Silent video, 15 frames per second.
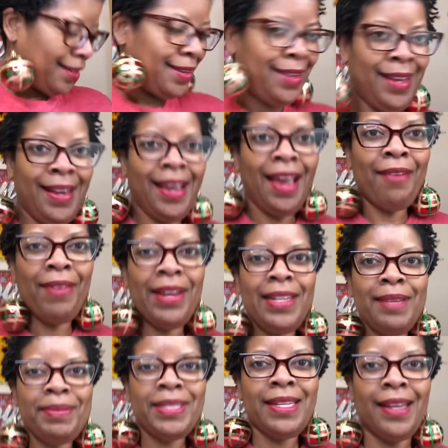And I got red
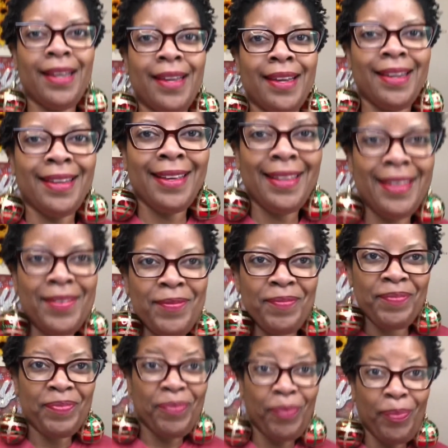lipstick.
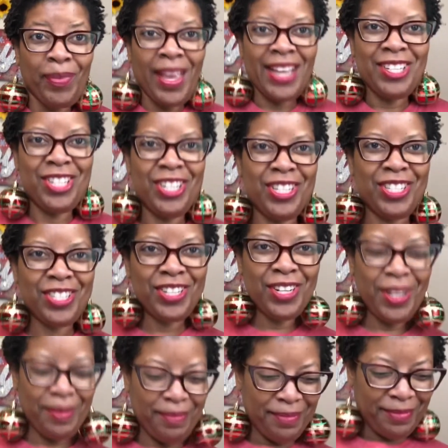I shouldn't have stood
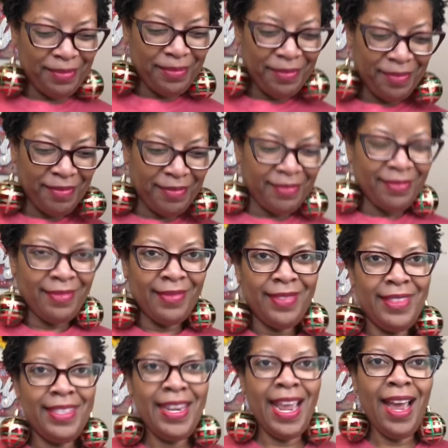up.
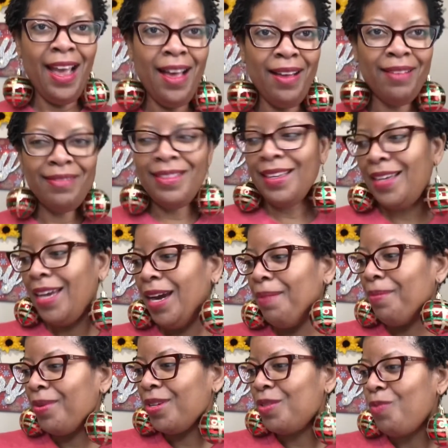Now the
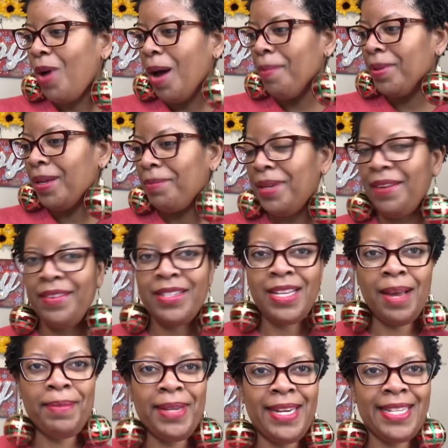camera's wobbling. I'm giving
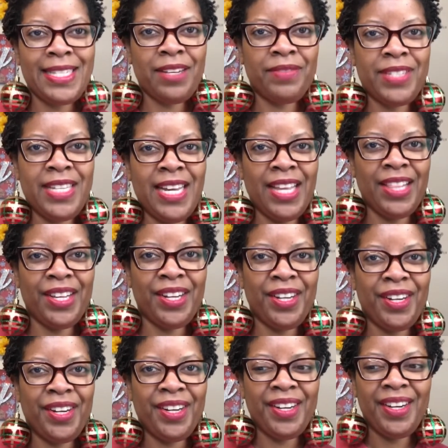time to get itself together.
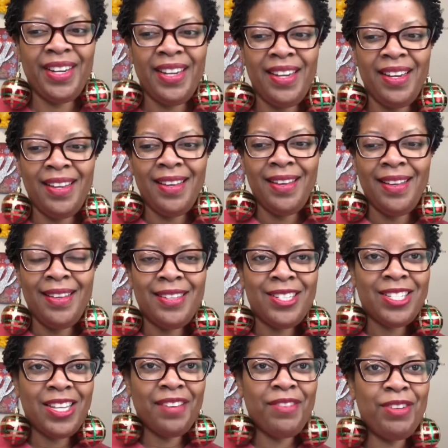
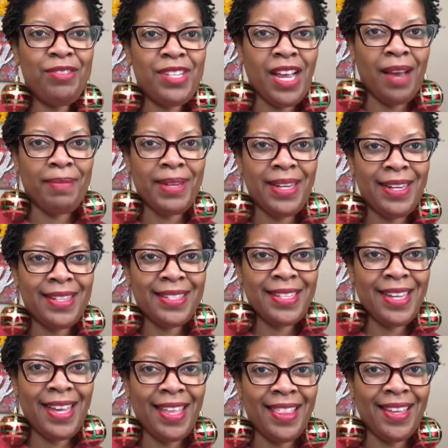Just give you time to get it
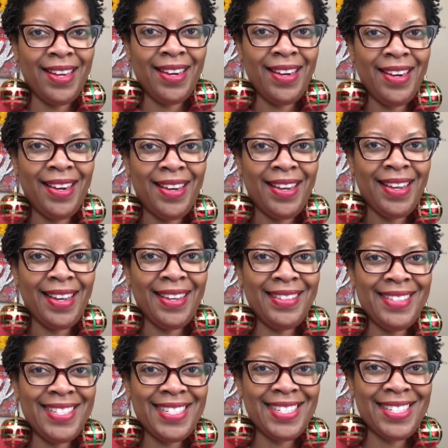together and
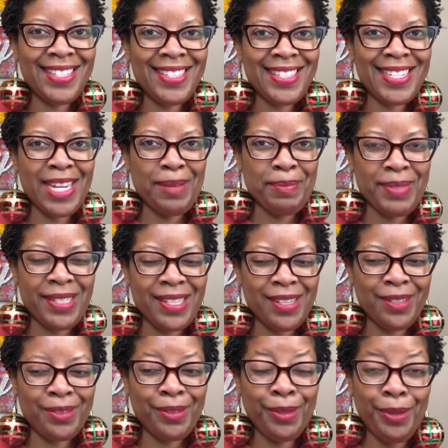listen to this
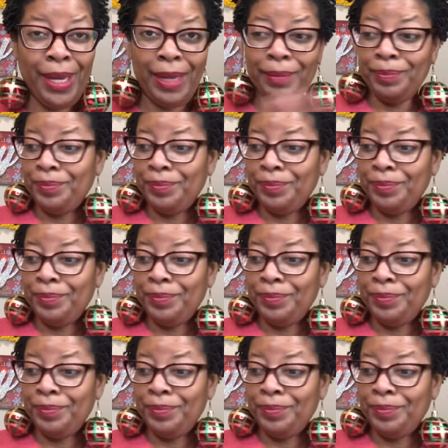episode. Okay.